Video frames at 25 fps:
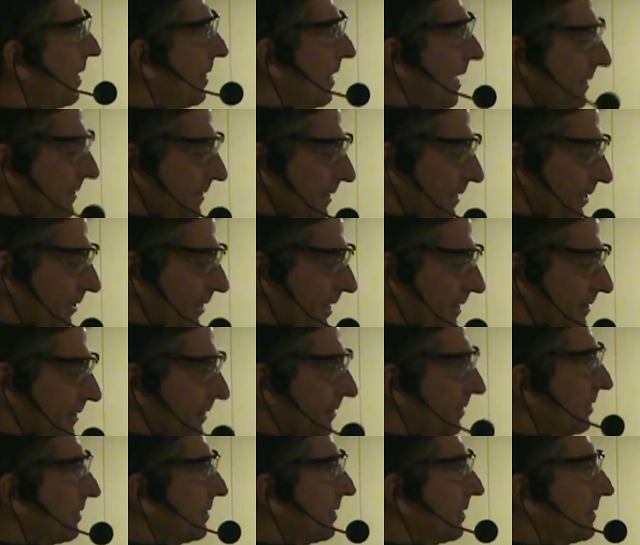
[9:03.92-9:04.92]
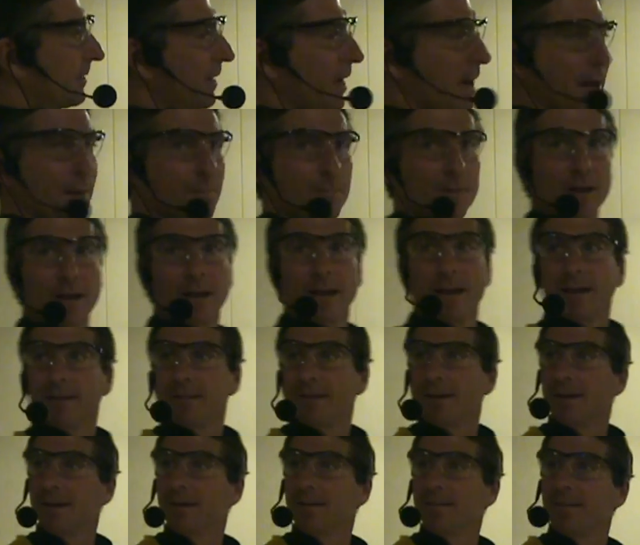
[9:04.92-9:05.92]
That's interesting. There's a time delay
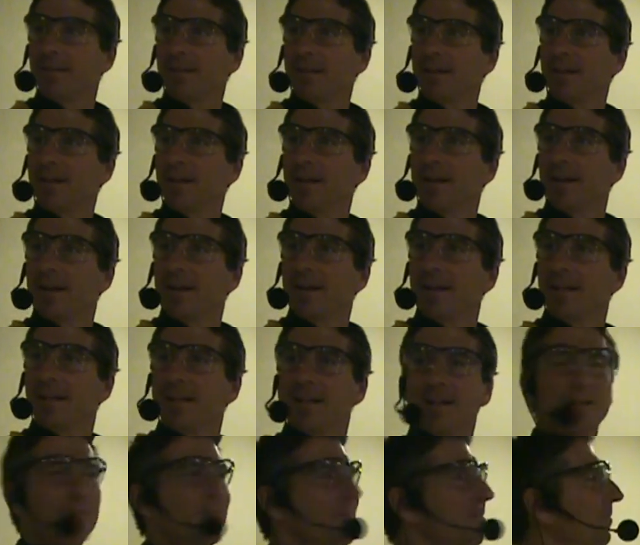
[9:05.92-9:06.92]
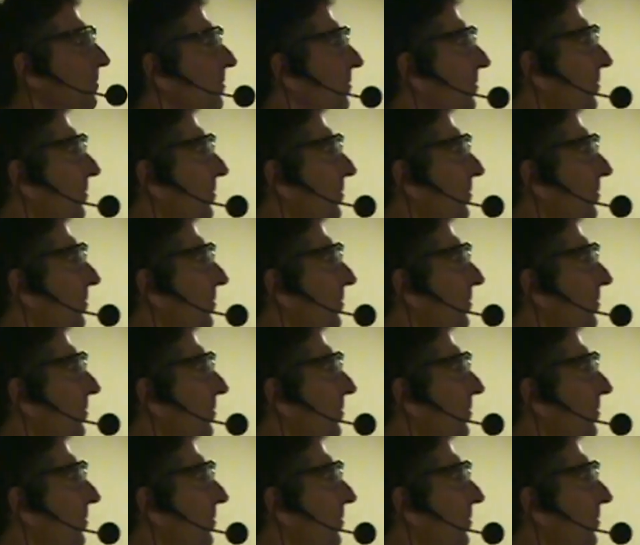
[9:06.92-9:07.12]
there. Only on yours,